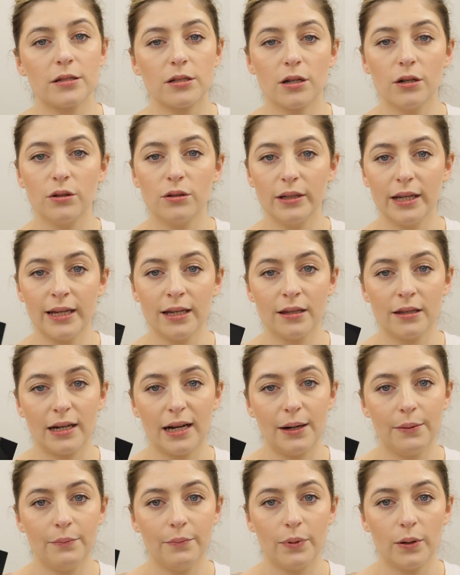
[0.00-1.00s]
so I'll link
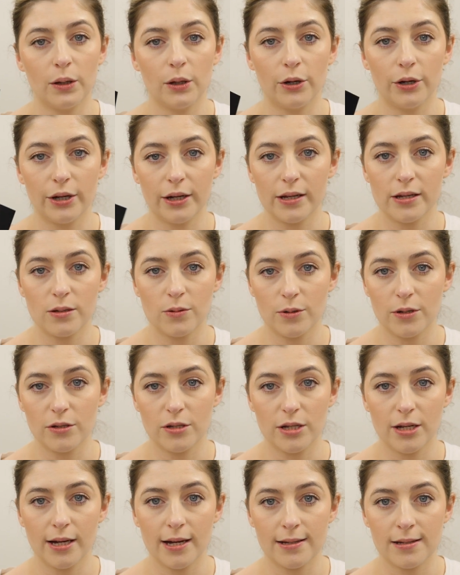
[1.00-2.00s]
that below as well
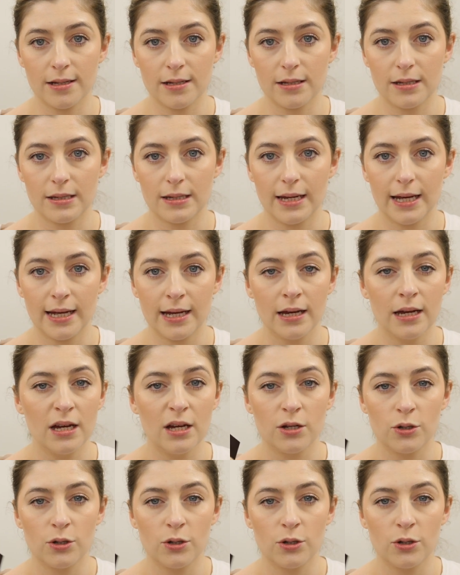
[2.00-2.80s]
so you guys can see,